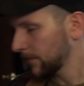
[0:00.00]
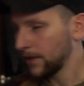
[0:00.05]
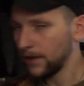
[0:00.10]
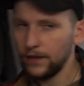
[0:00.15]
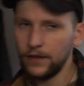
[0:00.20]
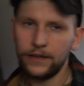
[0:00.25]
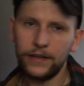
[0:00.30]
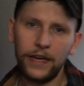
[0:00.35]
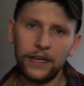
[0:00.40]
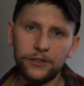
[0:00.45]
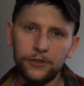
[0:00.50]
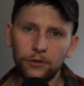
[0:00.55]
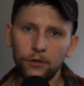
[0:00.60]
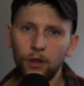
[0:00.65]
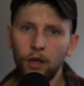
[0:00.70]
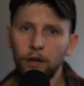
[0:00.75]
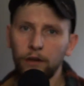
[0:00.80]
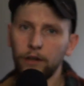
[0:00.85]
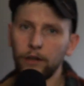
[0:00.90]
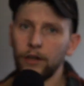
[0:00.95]
not too long
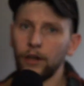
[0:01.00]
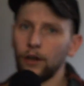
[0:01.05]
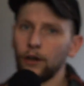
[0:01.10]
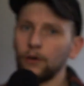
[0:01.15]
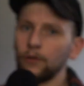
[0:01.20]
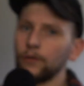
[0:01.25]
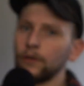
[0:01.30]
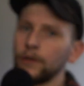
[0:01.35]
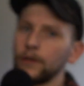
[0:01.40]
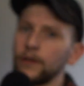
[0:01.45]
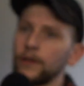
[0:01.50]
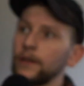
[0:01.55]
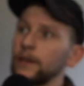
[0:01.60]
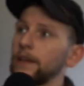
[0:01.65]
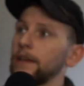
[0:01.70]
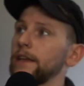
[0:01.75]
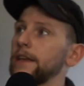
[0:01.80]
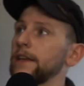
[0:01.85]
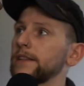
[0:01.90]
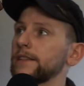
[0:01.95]
ago.
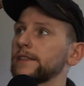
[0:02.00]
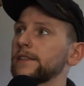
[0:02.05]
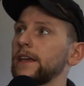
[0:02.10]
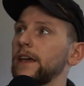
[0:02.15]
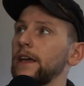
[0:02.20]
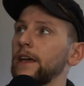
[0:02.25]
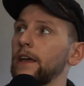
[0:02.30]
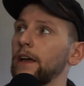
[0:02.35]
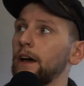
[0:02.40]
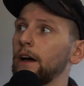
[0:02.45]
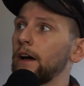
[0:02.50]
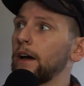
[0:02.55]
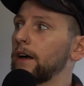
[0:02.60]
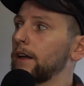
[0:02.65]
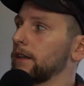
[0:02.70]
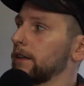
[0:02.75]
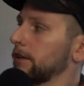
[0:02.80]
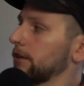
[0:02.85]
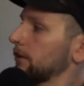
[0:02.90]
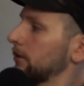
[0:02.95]
It's a
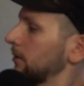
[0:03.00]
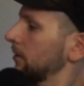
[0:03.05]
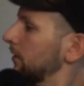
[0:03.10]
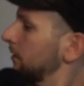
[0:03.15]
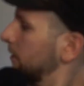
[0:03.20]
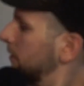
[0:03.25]
little